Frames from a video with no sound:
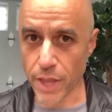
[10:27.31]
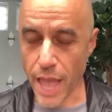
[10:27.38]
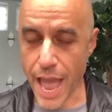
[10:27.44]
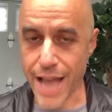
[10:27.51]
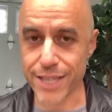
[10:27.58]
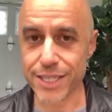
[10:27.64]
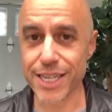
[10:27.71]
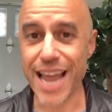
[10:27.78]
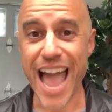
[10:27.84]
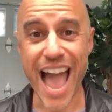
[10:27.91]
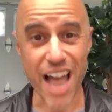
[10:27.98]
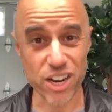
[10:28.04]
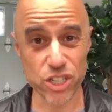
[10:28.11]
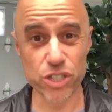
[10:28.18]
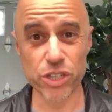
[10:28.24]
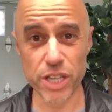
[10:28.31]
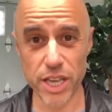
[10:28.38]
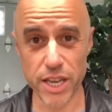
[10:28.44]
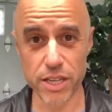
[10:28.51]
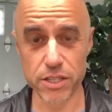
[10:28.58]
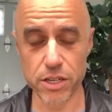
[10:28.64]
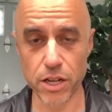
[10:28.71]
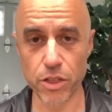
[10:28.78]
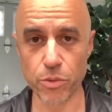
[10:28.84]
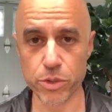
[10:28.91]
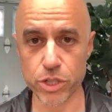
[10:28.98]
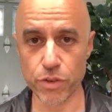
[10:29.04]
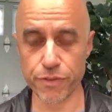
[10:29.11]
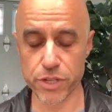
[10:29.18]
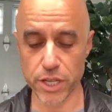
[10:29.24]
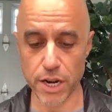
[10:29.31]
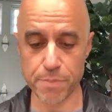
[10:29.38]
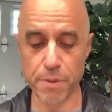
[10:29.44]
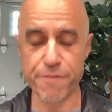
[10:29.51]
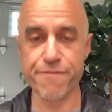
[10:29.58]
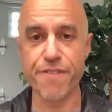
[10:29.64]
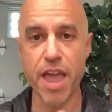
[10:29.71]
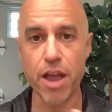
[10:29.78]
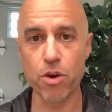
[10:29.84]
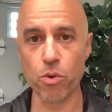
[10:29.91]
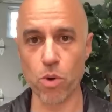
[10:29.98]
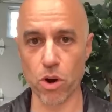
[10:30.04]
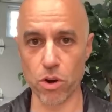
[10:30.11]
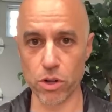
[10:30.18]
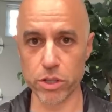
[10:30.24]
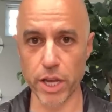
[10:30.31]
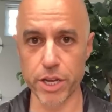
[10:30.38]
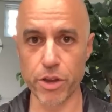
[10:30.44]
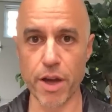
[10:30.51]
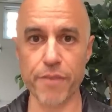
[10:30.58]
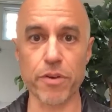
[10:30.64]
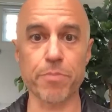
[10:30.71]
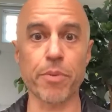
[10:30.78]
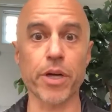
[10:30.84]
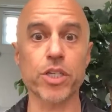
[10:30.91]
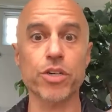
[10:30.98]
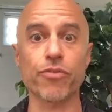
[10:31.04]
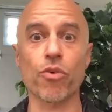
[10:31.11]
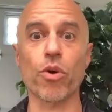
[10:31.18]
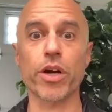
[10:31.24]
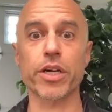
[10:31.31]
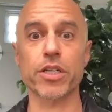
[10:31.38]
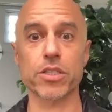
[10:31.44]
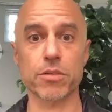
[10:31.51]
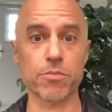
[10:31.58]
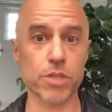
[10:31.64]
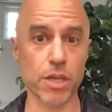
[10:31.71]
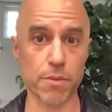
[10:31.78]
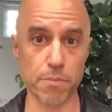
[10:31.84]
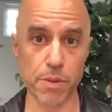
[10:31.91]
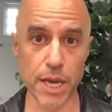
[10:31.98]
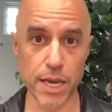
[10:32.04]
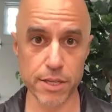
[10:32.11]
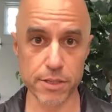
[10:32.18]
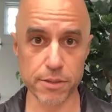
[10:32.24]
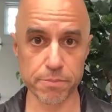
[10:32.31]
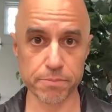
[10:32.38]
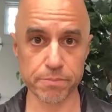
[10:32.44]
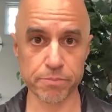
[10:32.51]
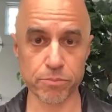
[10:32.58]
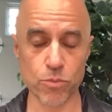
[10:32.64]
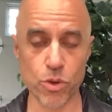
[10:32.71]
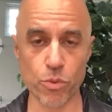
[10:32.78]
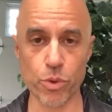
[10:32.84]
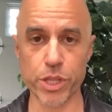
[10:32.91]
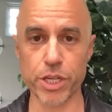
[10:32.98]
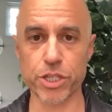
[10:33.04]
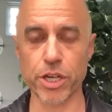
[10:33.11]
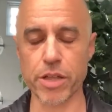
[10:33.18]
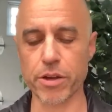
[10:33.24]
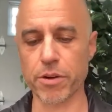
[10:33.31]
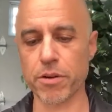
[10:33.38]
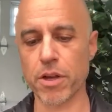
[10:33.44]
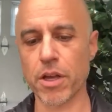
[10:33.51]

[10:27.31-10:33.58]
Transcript: as it actually is, in other words, you've set up a fake world and you have a bunch of organisms compete with each other,